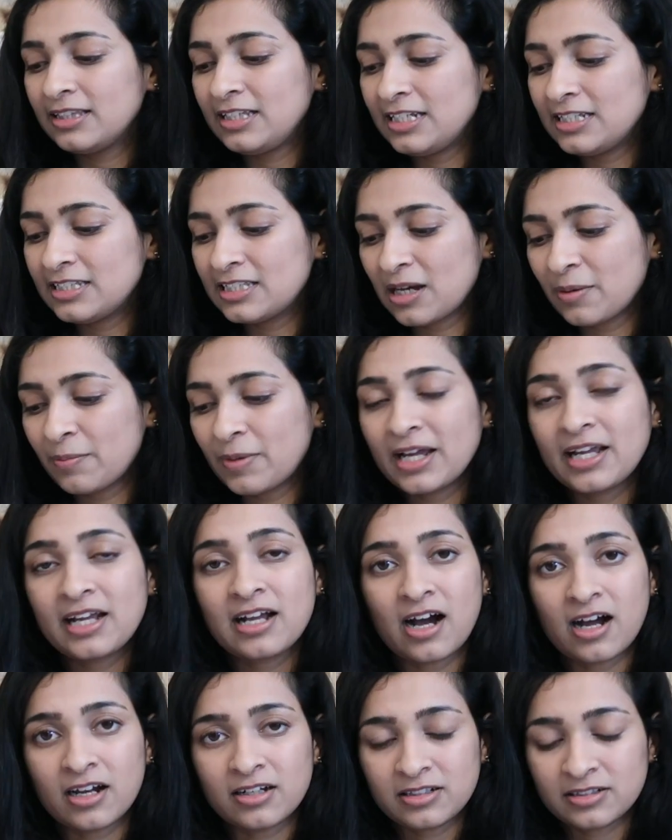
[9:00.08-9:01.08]
These are by
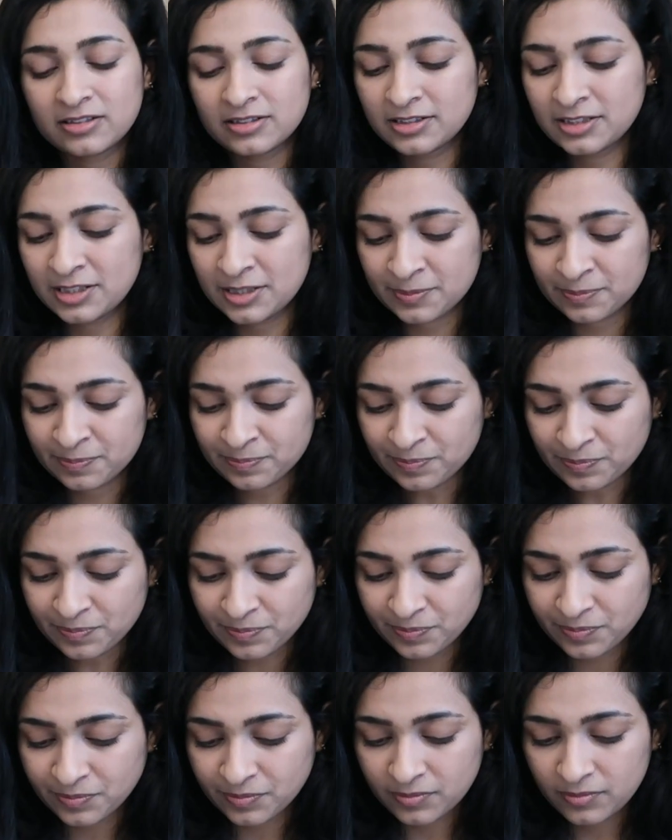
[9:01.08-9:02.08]
Carter's.
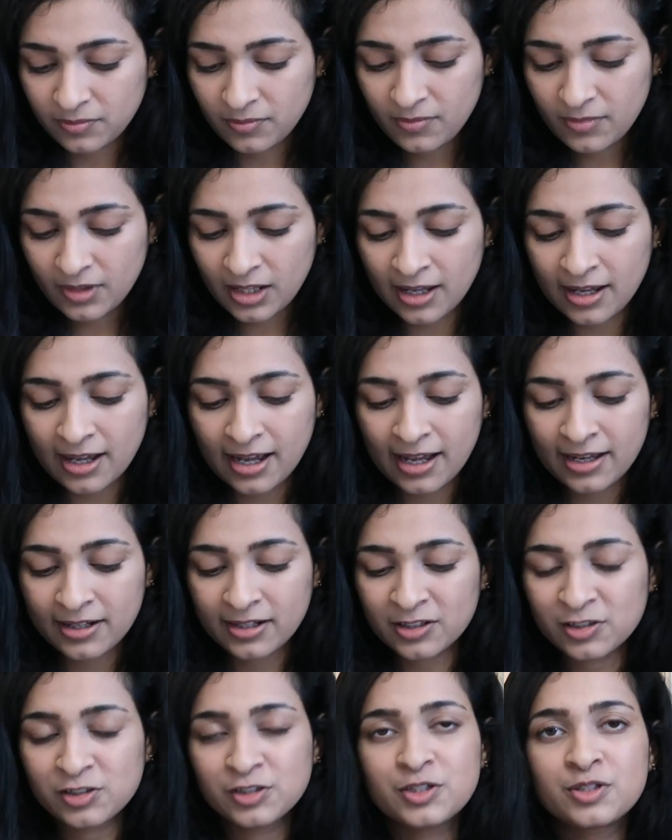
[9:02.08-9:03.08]

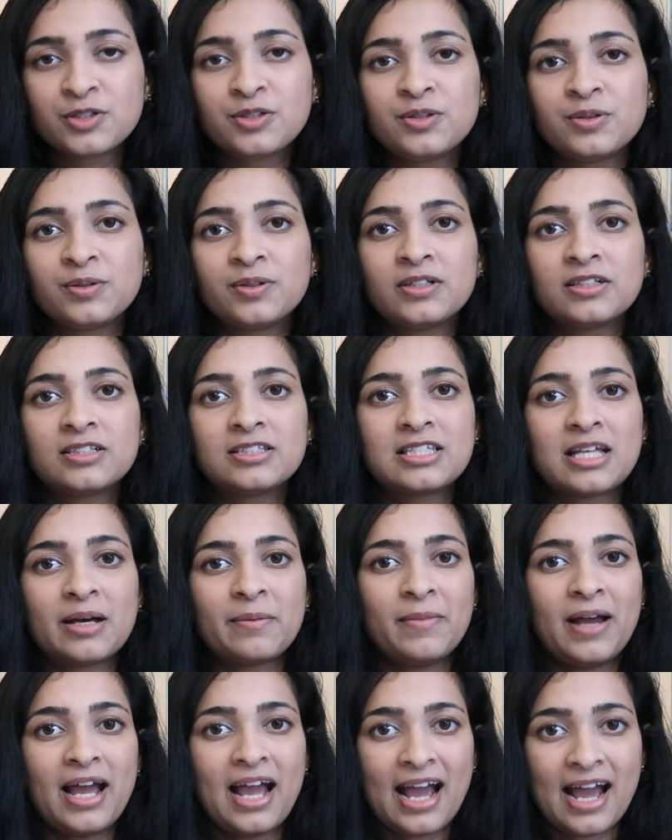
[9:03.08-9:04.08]
And I also took
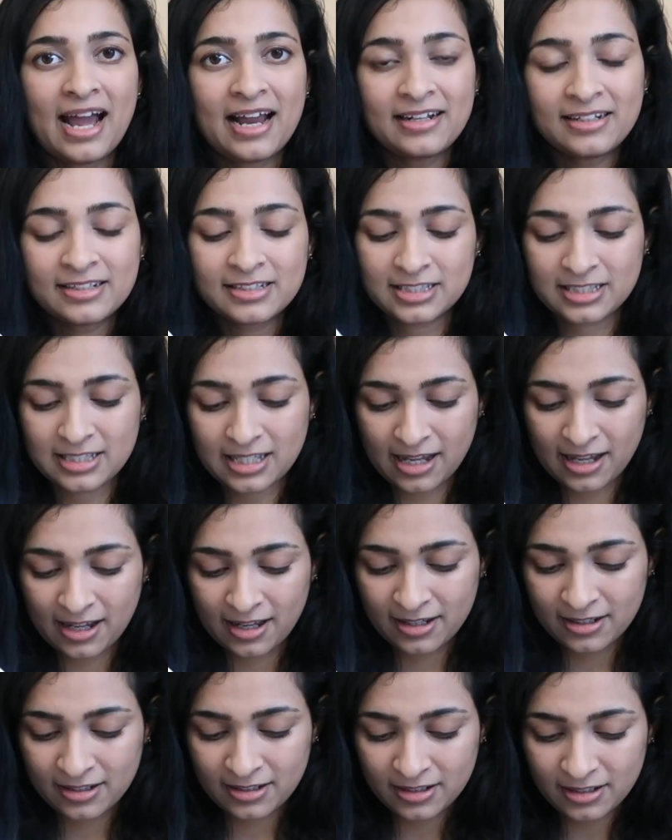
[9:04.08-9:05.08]
some hats
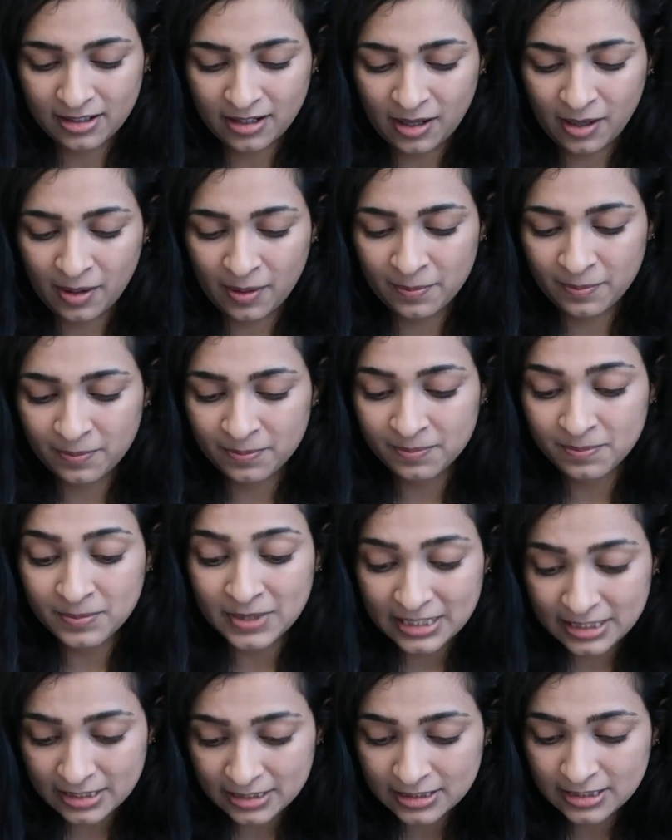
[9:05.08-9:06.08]
and
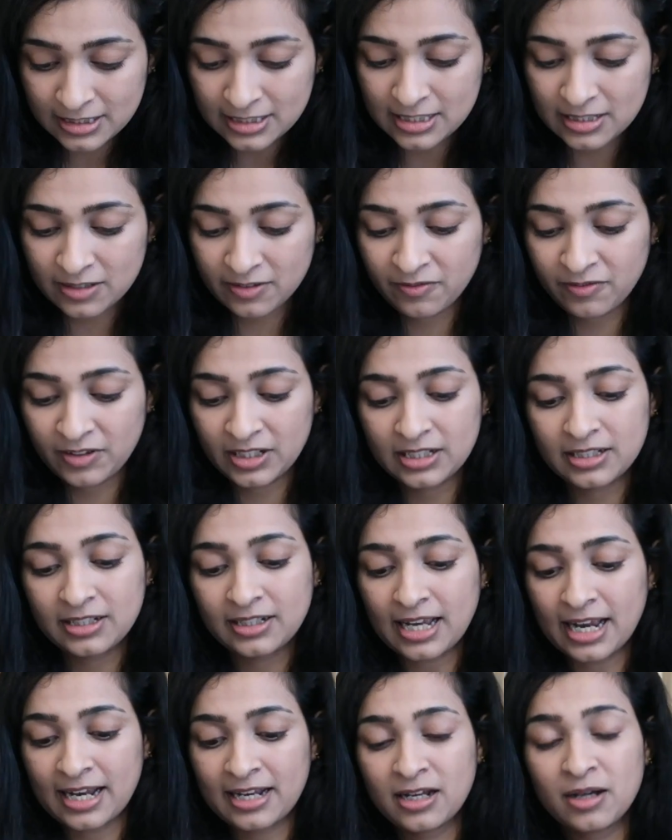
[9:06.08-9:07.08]
mittens. We
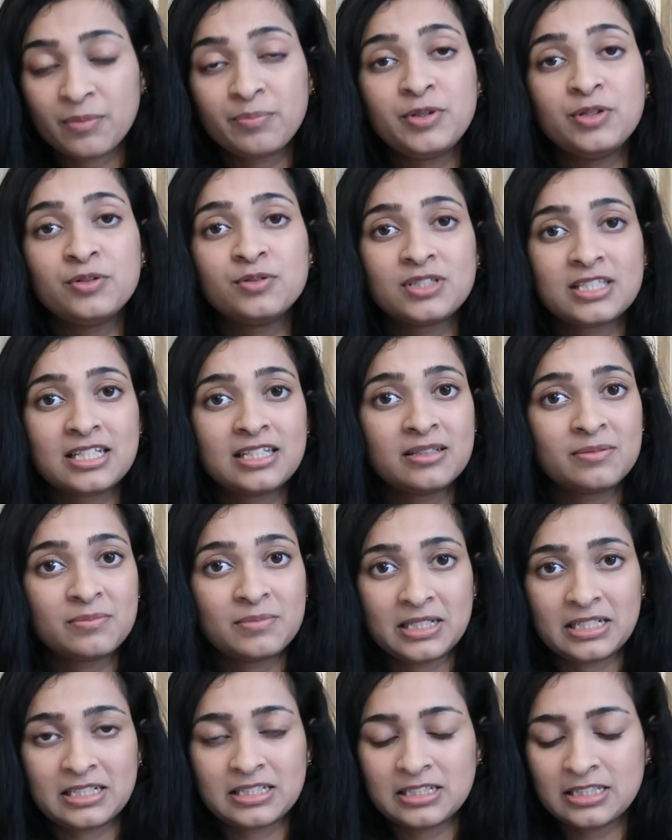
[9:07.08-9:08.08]
didn't end up using the
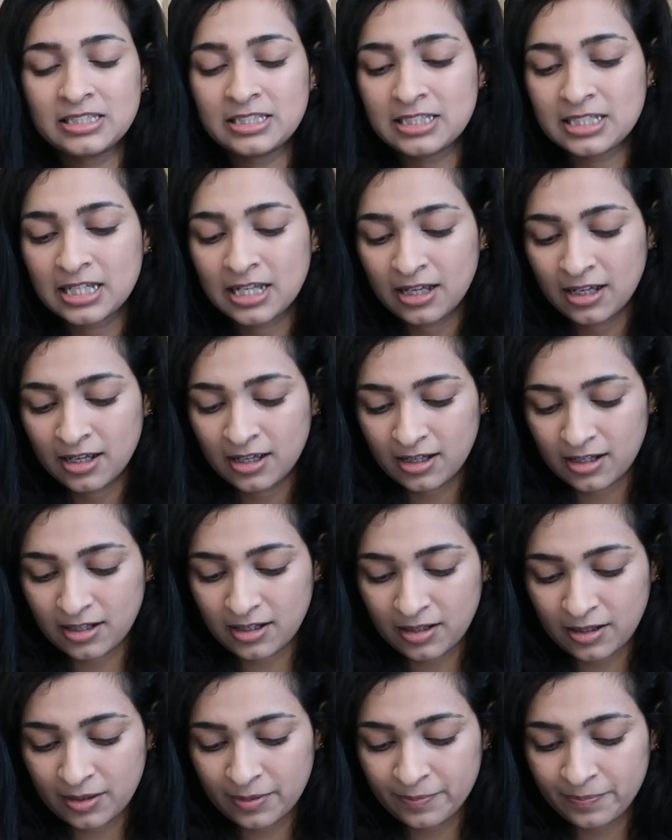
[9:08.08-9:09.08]
mittens.
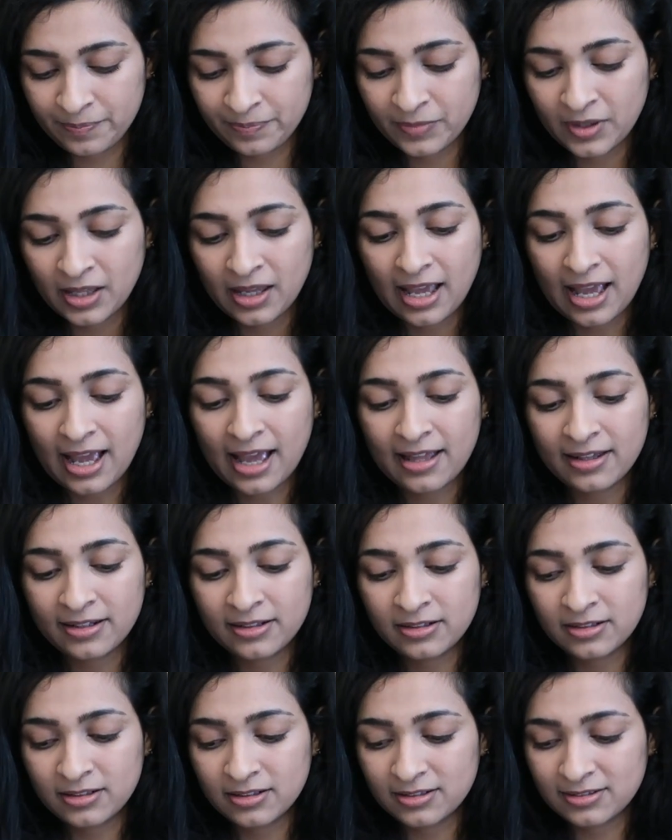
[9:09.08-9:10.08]

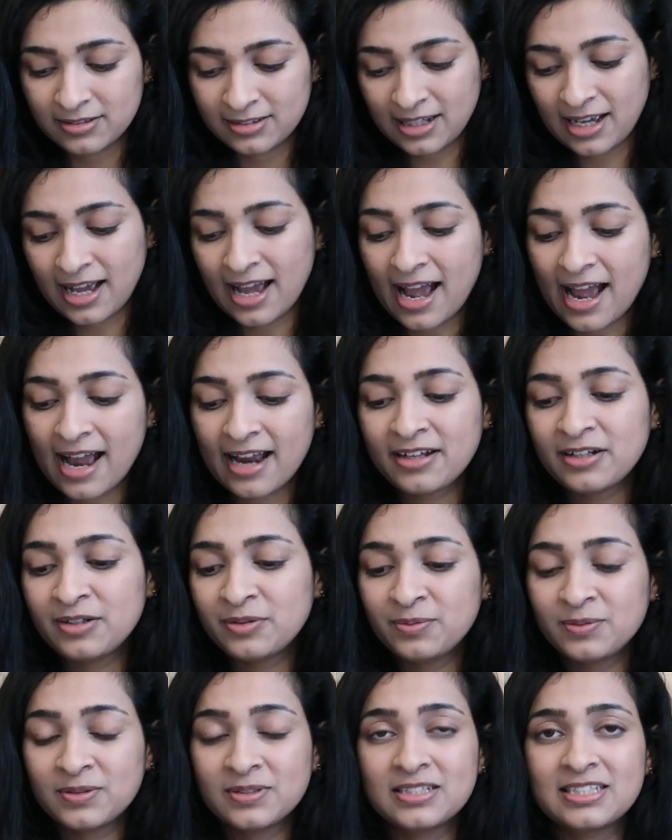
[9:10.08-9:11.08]
And the
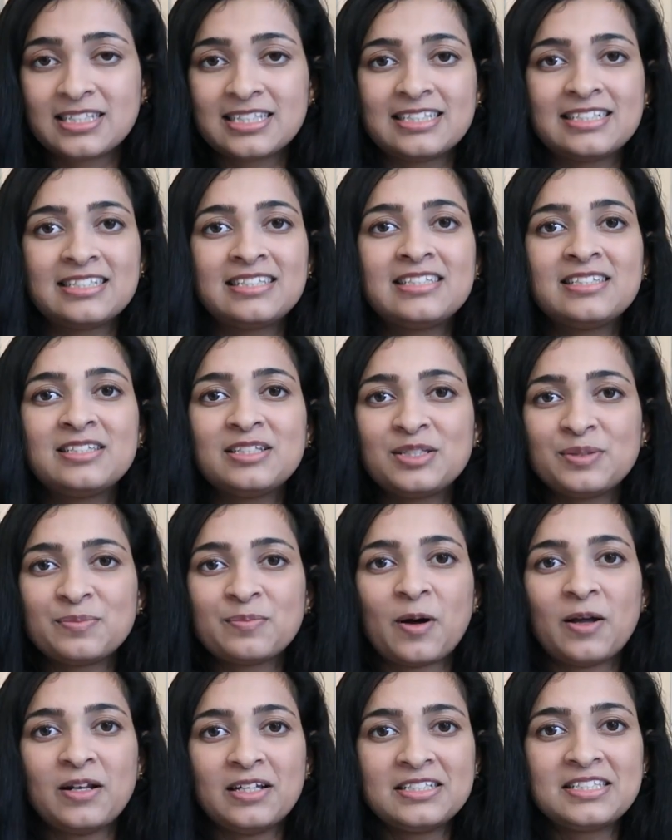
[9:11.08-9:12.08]
hat was, this is the
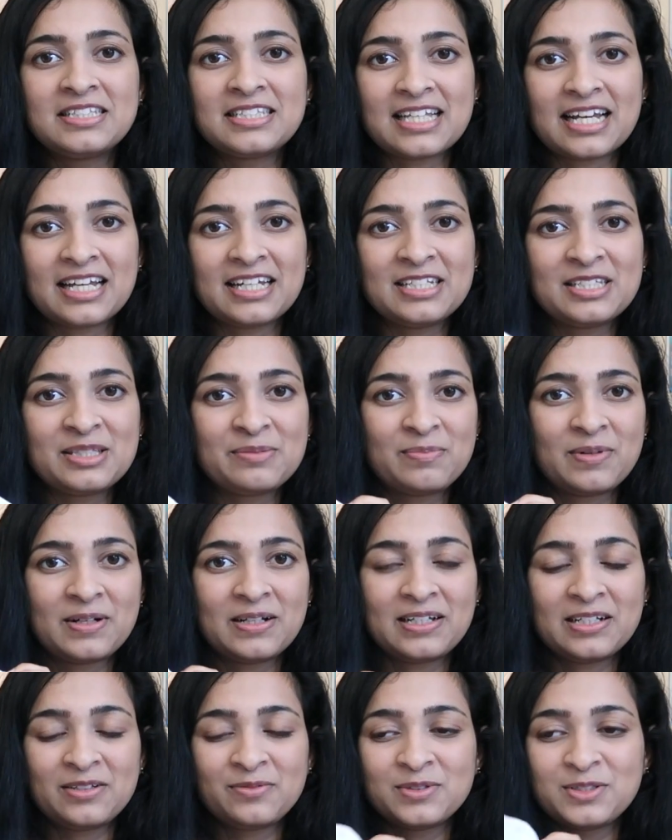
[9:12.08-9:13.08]
smallest size,
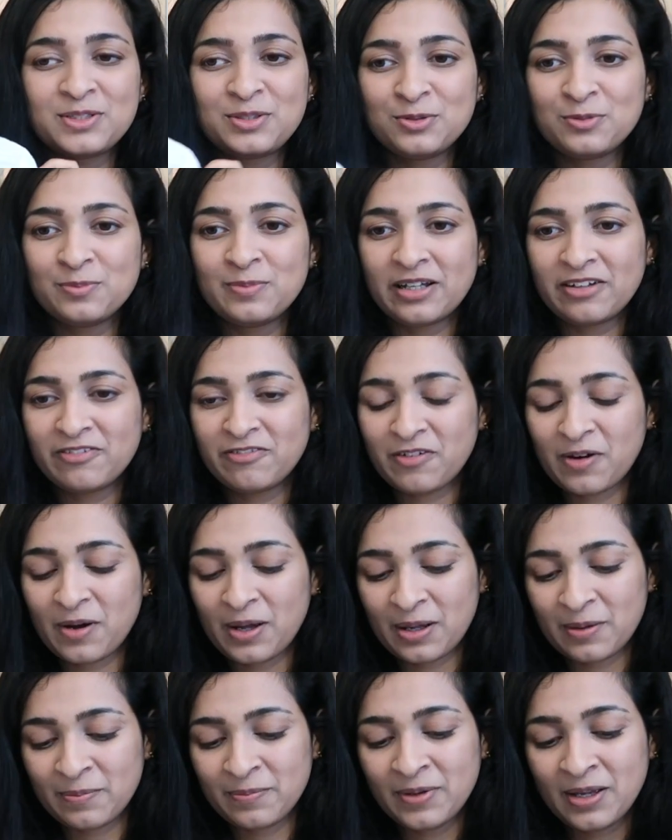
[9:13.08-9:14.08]
but it was too big for
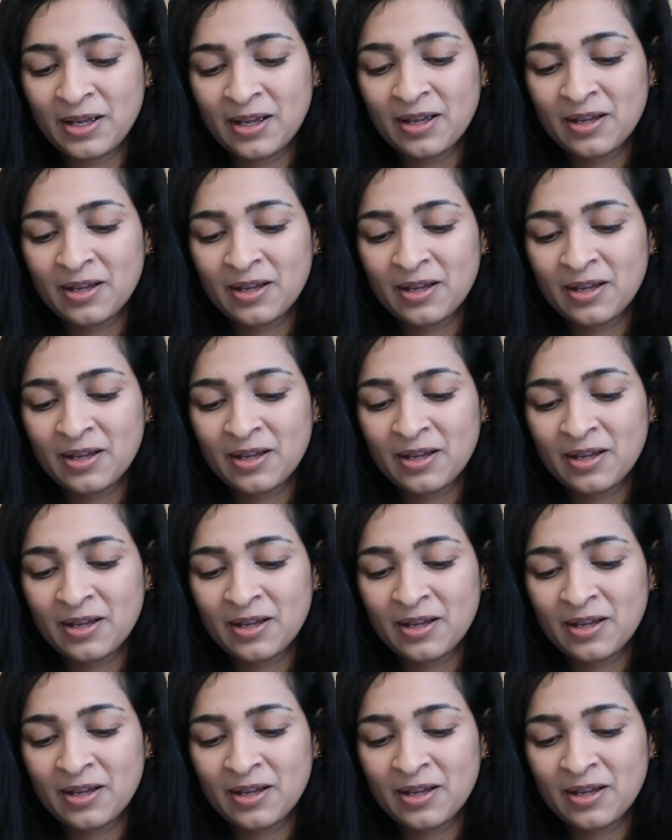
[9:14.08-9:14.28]
him.